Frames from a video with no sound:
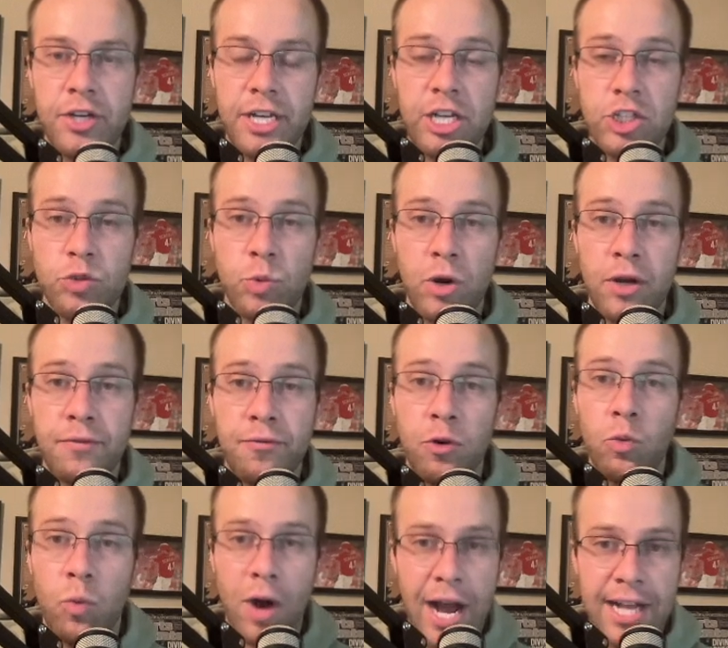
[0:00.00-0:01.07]
each one for
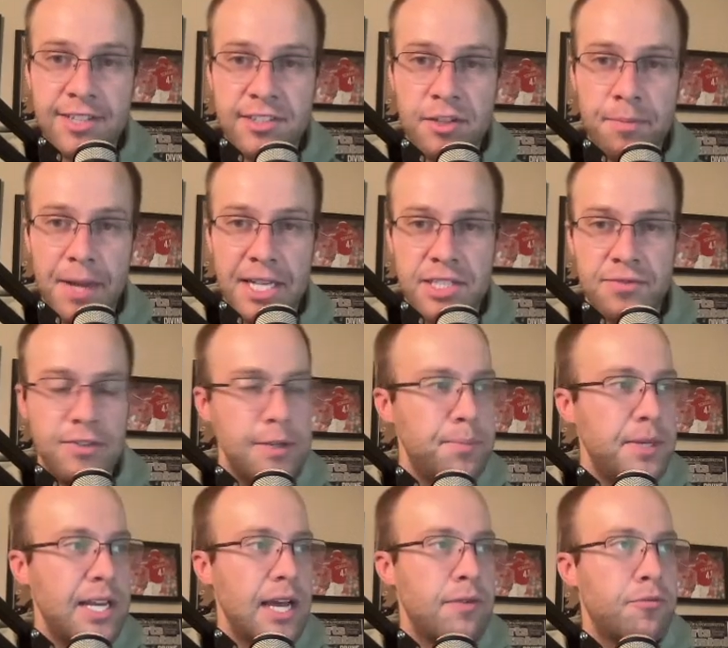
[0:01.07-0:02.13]
why it's the best
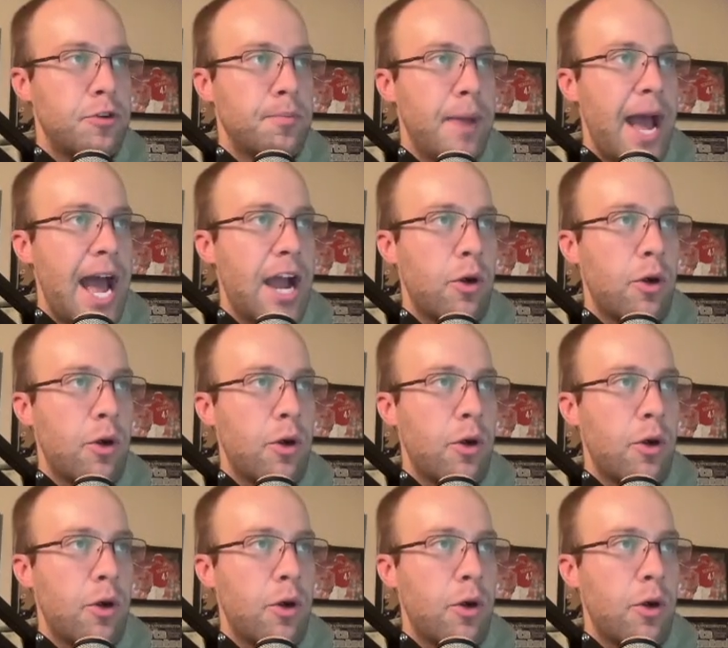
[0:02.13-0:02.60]
VPN for Mac.